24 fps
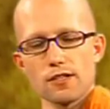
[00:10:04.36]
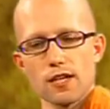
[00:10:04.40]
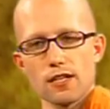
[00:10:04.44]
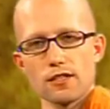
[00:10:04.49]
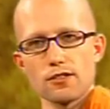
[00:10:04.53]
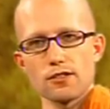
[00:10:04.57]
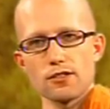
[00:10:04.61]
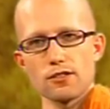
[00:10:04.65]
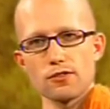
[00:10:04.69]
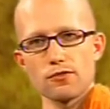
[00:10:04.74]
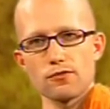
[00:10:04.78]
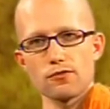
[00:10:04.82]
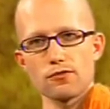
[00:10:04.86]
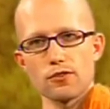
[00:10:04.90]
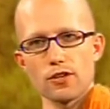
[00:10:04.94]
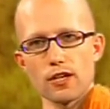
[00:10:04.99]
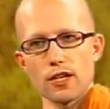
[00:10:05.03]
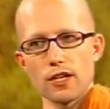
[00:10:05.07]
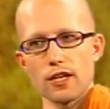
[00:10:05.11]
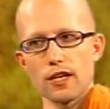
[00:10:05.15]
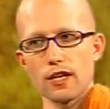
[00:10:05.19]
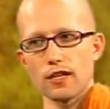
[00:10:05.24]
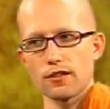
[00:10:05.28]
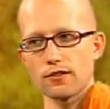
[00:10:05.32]
sets you
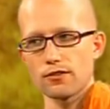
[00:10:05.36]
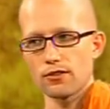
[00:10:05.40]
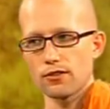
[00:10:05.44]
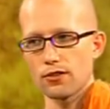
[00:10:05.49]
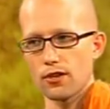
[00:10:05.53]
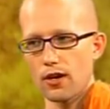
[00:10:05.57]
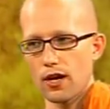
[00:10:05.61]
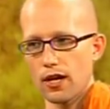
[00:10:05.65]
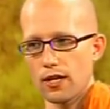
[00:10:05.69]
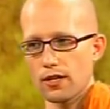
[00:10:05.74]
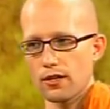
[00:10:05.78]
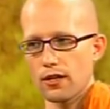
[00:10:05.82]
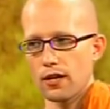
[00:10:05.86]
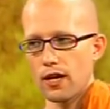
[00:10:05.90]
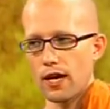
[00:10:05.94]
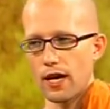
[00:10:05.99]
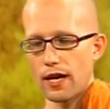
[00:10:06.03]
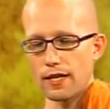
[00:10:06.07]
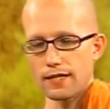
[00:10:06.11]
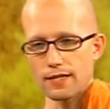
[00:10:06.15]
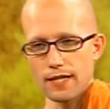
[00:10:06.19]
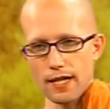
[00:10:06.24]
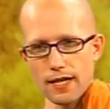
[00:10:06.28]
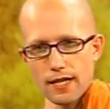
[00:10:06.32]
free. It's not
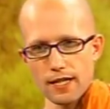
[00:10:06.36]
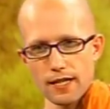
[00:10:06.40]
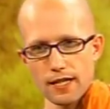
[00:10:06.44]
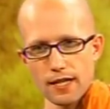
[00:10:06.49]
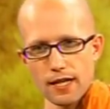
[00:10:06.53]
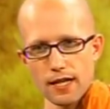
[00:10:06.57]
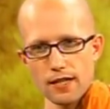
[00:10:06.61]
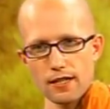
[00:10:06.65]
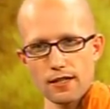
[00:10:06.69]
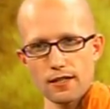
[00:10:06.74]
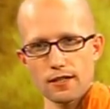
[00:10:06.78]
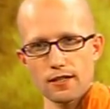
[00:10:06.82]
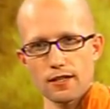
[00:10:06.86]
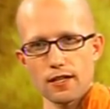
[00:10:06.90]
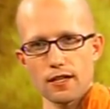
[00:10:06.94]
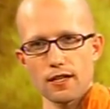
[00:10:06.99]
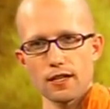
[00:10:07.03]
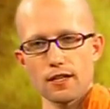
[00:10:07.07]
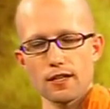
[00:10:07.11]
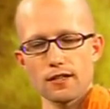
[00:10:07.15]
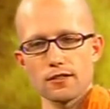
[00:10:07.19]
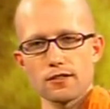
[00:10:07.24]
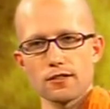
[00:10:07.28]
attaining anything,